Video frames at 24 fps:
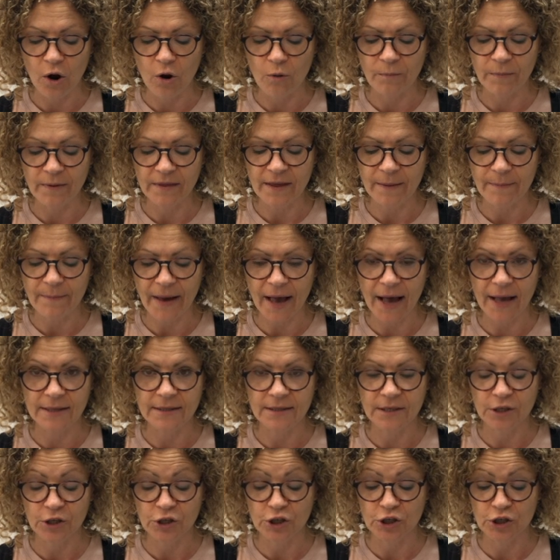opened the
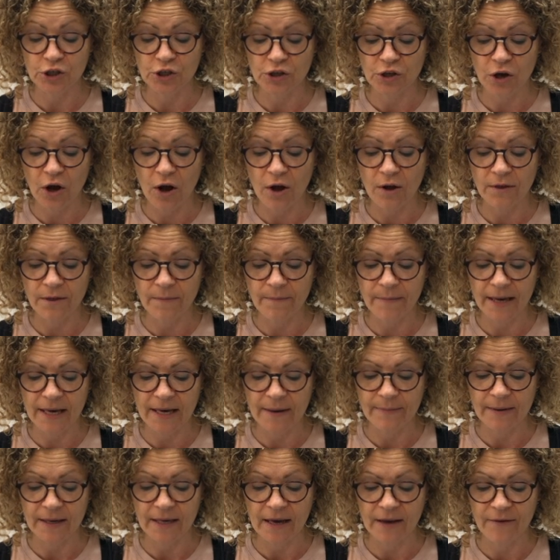basket she saw the
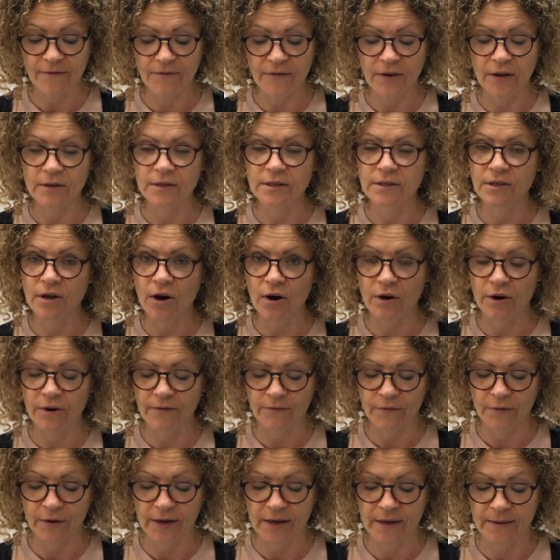baby and felt sorry
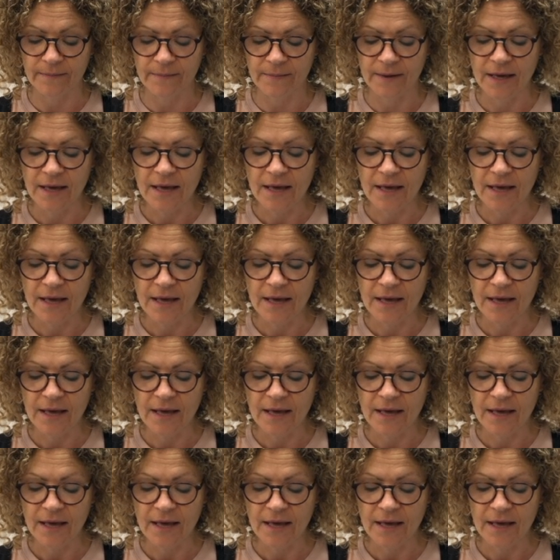for him